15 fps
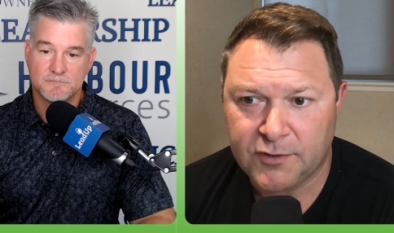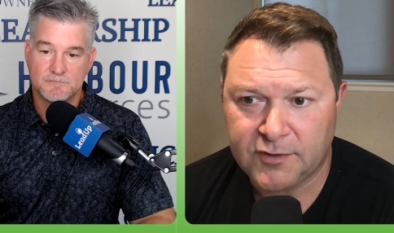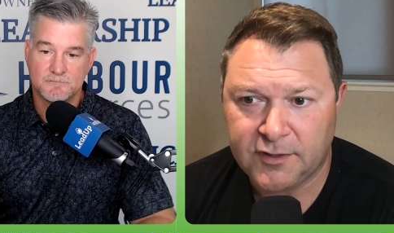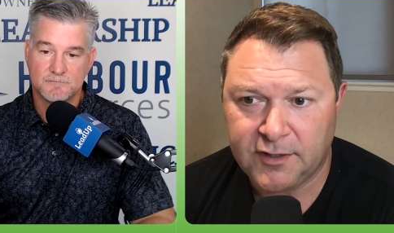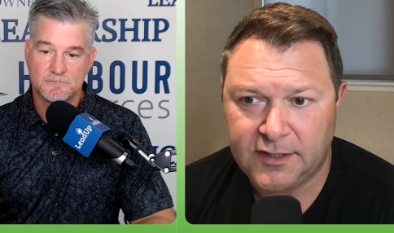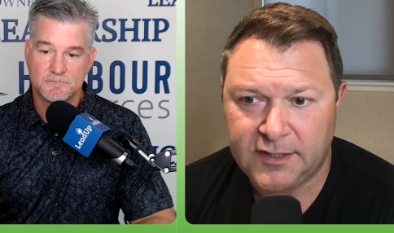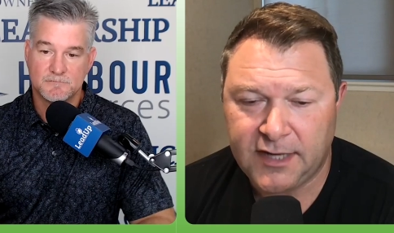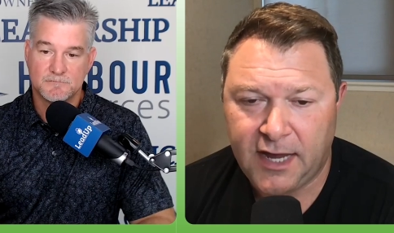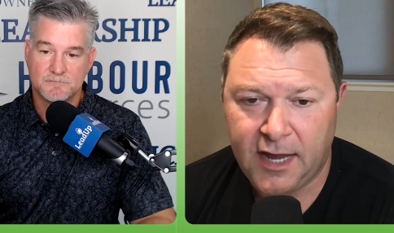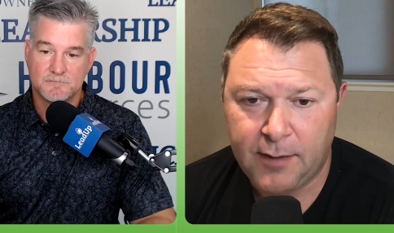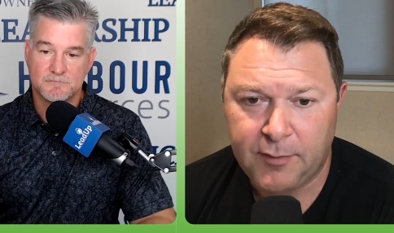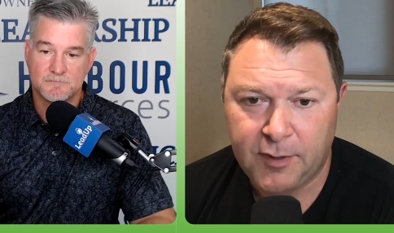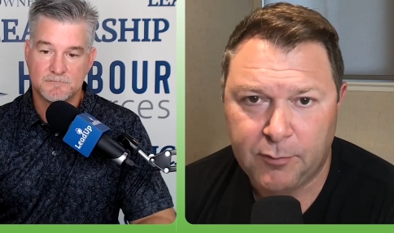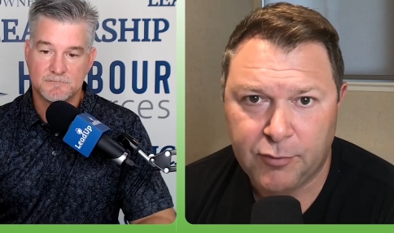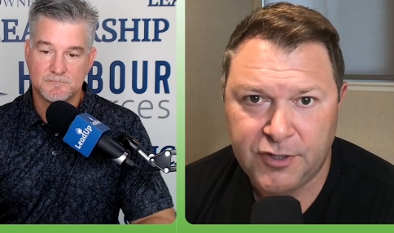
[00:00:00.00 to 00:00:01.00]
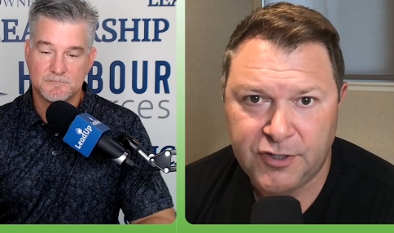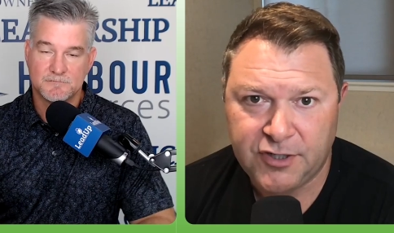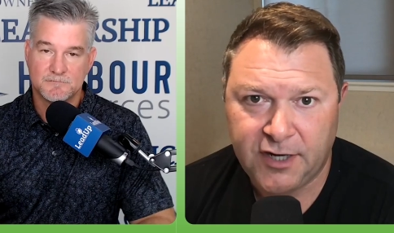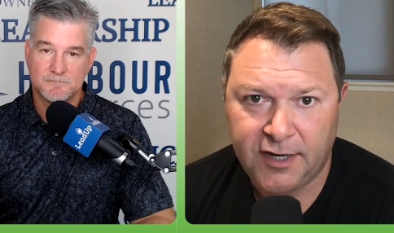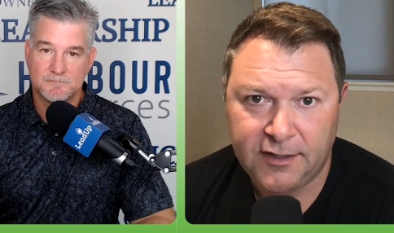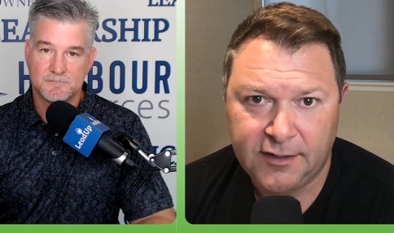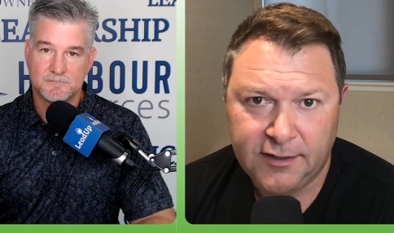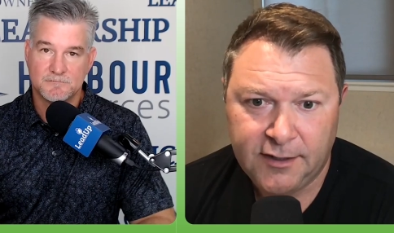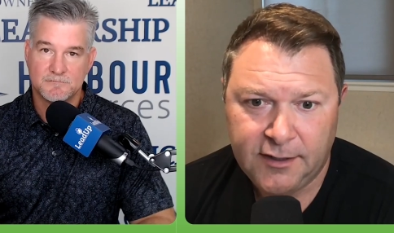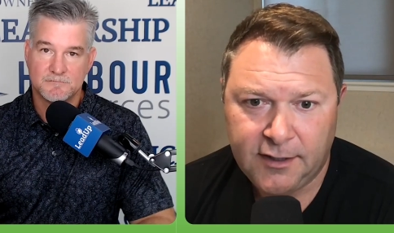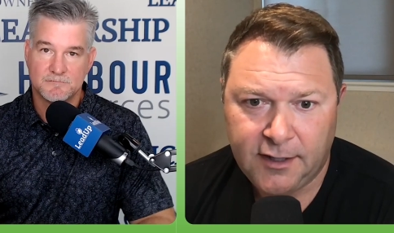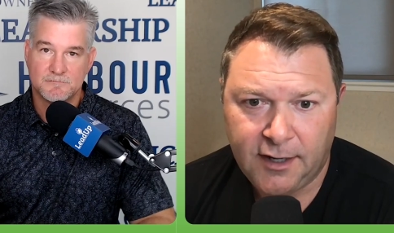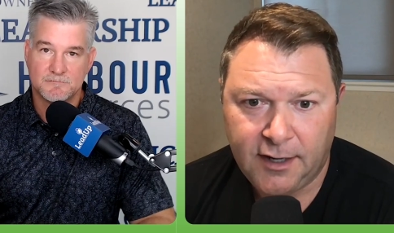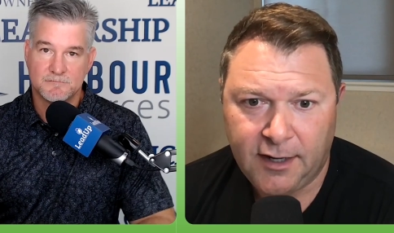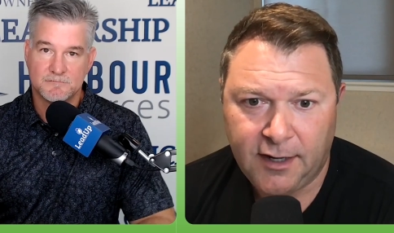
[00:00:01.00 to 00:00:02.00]
Speaker 1: person at a time, and appreciate
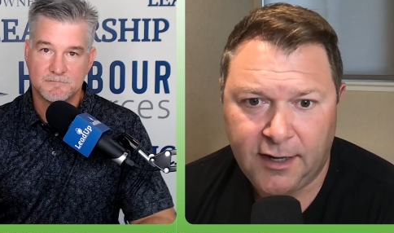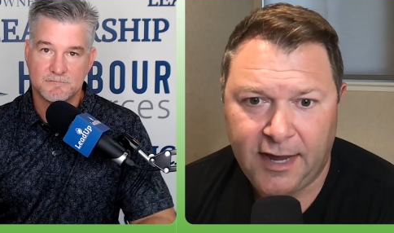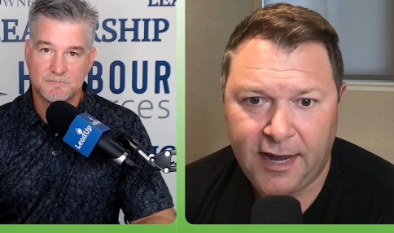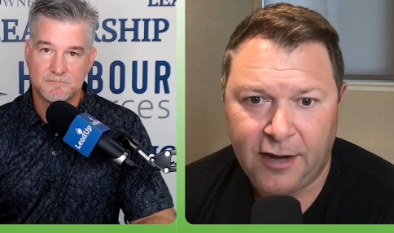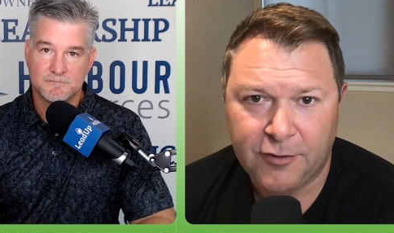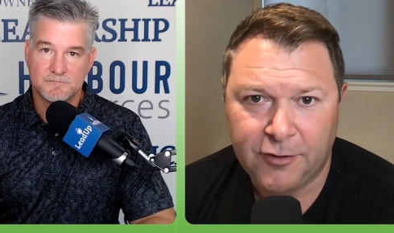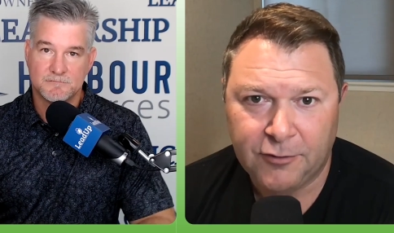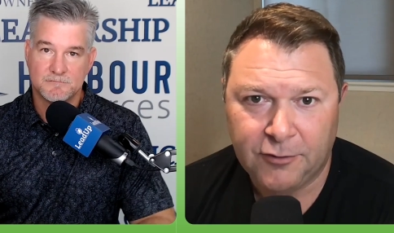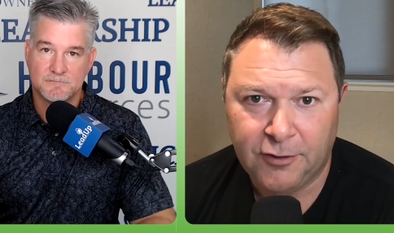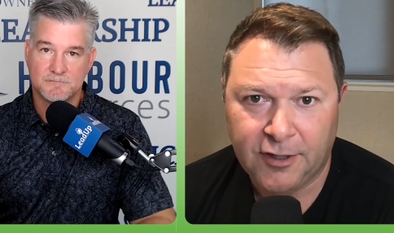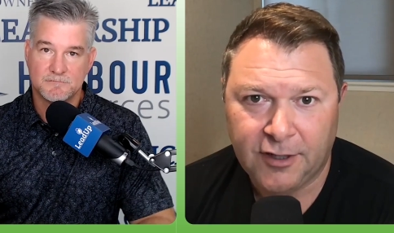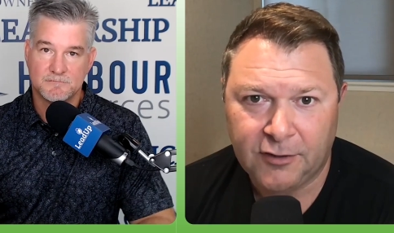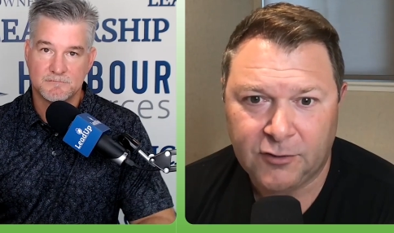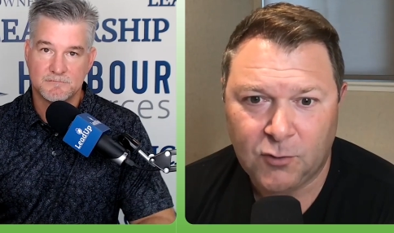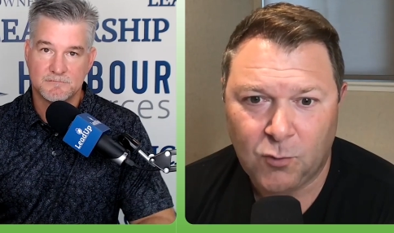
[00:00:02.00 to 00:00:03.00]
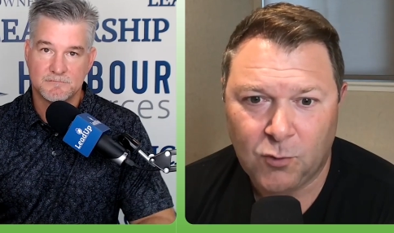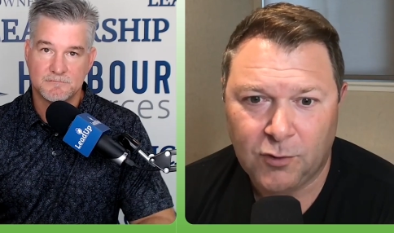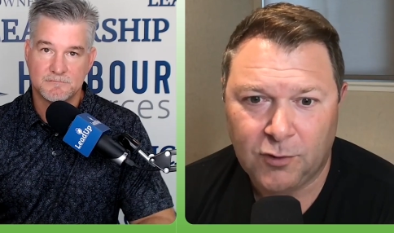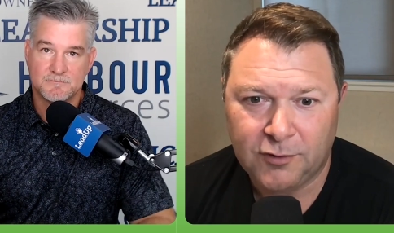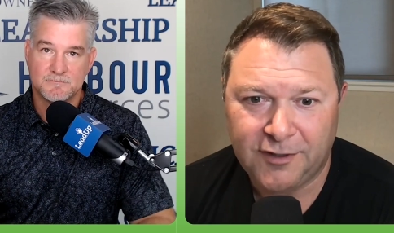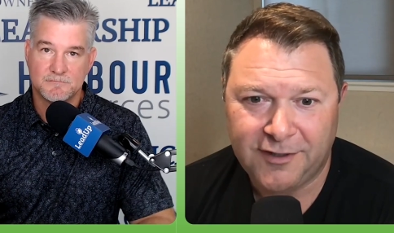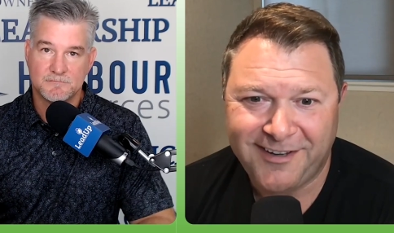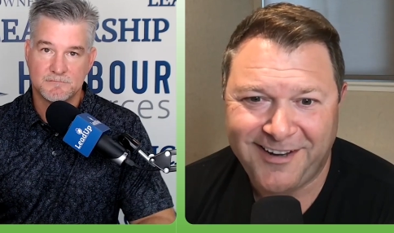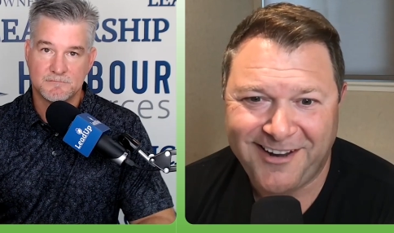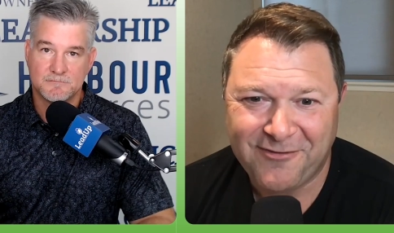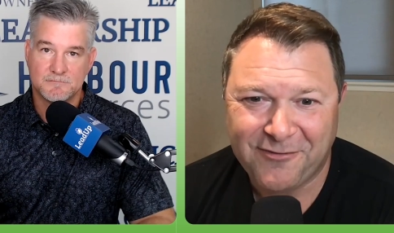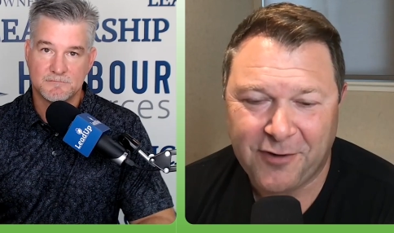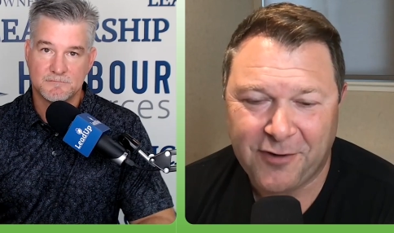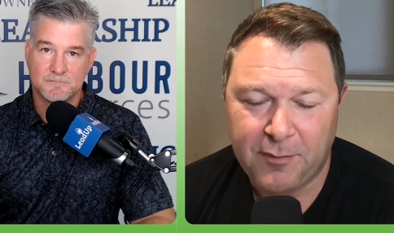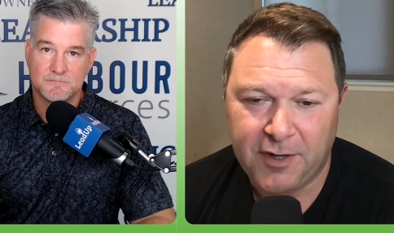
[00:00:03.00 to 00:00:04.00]
how you're looking at the world and
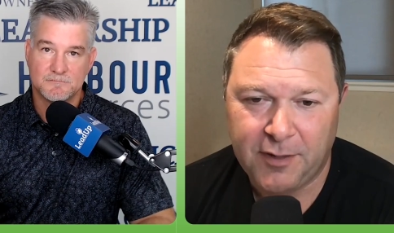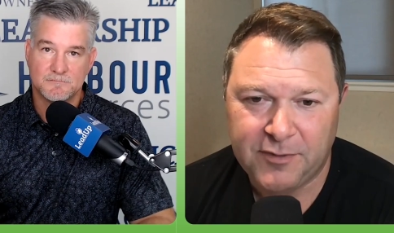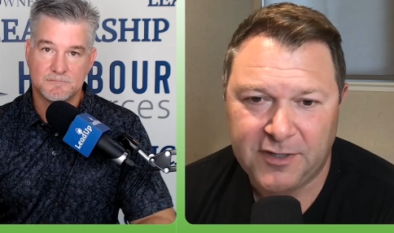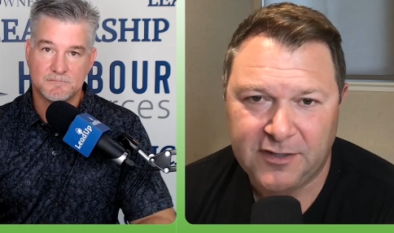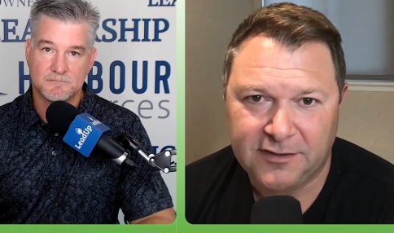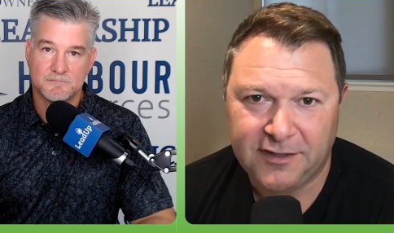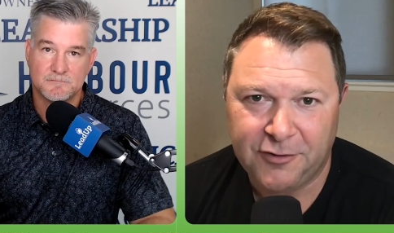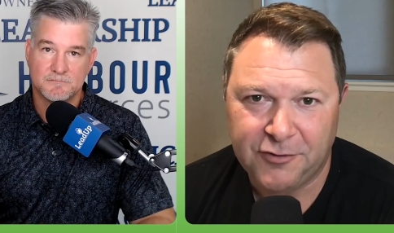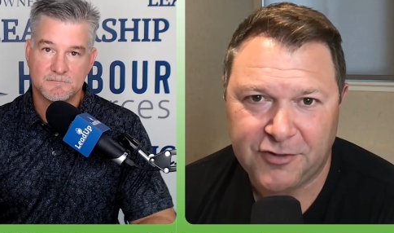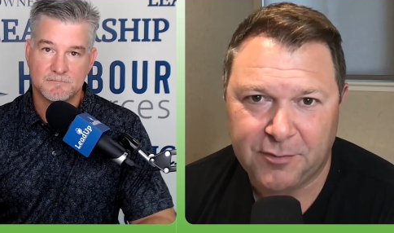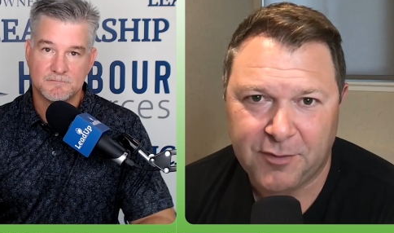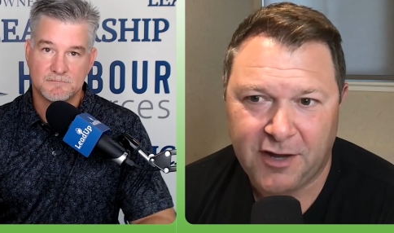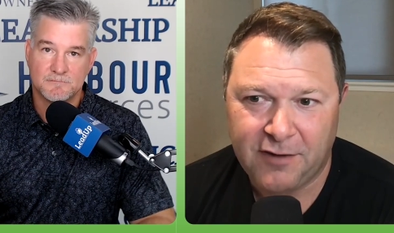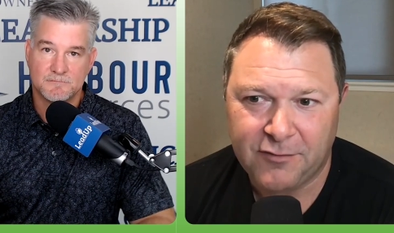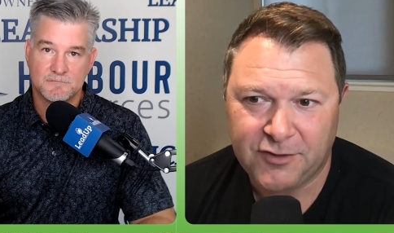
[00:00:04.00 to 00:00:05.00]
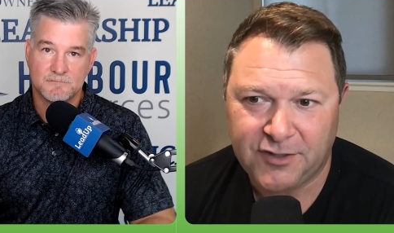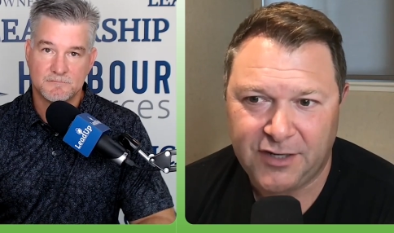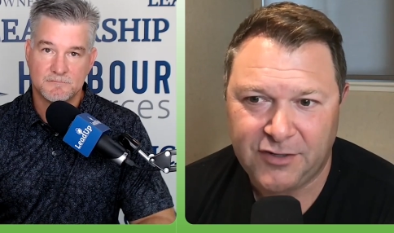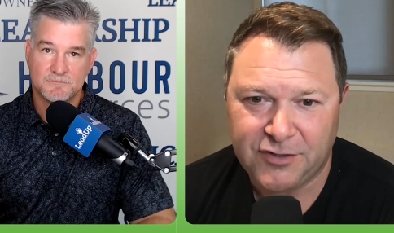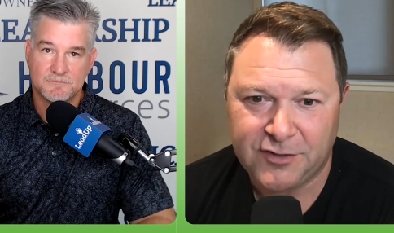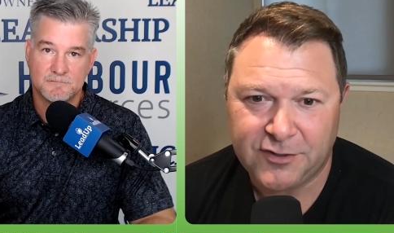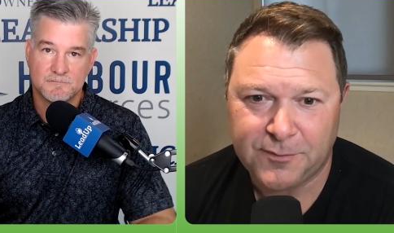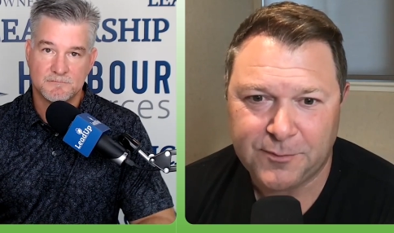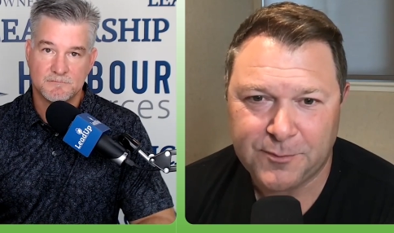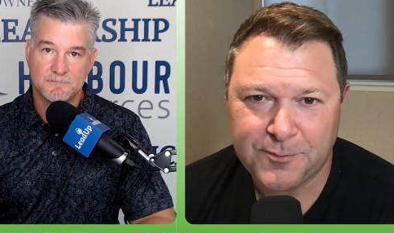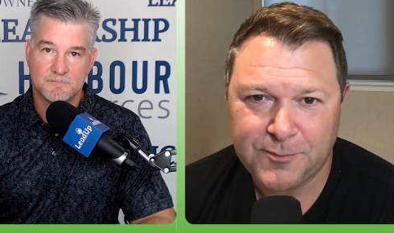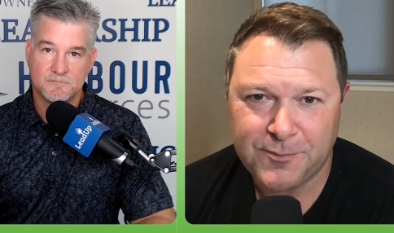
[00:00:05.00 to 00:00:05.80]
framing up these leadership conversations.